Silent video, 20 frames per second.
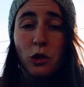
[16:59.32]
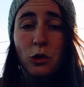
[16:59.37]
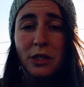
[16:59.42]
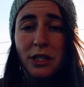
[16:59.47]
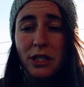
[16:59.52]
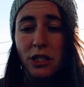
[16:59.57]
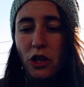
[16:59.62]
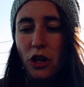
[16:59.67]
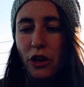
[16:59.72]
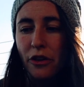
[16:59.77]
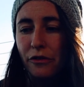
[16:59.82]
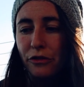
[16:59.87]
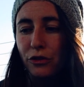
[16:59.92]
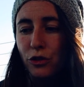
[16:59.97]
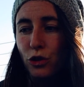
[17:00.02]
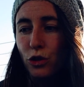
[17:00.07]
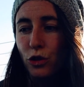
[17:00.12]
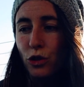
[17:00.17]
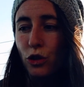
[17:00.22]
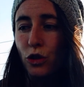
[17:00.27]
all deserve
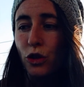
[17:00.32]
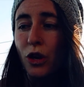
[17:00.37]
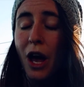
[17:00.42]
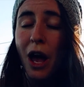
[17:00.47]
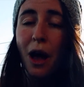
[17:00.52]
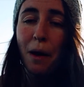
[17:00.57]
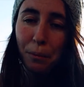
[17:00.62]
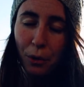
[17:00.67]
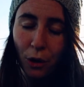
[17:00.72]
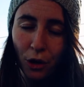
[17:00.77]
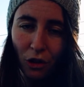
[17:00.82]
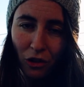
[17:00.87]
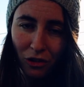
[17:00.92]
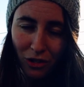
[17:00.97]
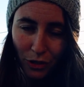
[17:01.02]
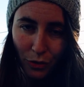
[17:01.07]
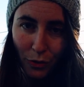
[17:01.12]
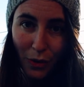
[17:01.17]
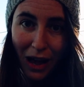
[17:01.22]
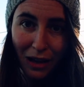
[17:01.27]
to put
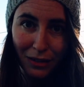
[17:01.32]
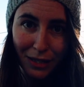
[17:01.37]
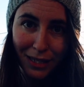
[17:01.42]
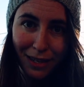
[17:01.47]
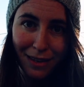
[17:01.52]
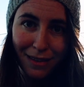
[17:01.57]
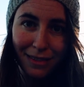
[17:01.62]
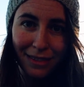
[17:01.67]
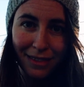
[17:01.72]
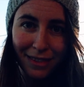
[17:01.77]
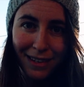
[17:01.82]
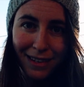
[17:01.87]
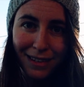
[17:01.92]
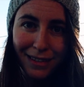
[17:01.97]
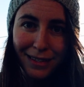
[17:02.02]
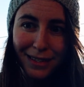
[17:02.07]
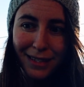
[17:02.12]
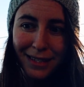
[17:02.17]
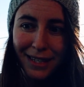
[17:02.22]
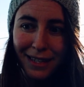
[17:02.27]
onto our skin
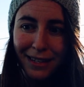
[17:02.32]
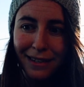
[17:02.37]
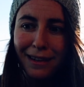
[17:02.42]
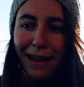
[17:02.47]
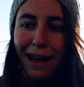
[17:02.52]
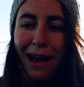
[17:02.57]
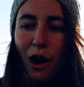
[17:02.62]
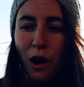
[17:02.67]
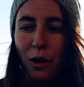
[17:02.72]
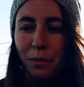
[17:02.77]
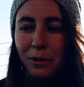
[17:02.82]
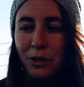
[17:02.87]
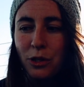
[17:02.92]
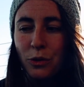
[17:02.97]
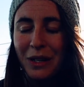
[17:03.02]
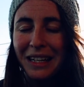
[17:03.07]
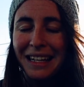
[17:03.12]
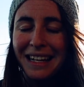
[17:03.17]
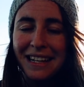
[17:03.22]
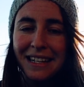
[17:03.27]
things that help
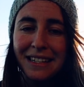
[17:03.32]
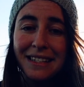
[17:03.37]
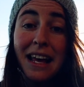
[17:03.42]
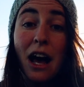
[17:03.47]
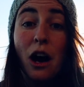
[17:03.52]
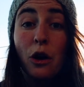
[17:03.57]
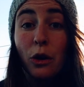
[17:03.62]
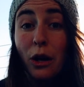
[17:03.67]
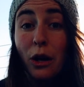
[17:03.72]
to enhance our